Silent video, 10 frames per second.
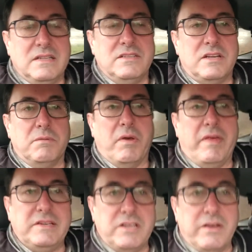So what
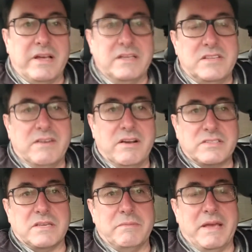they're doing is they're
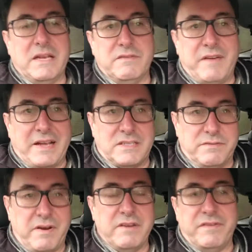asking me in effect to
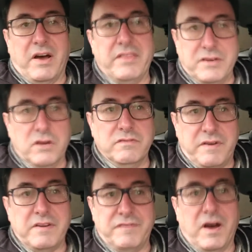verify the
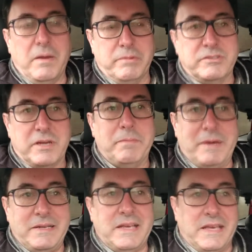non-verifiable
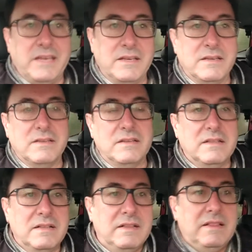CPD,
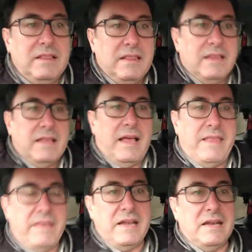and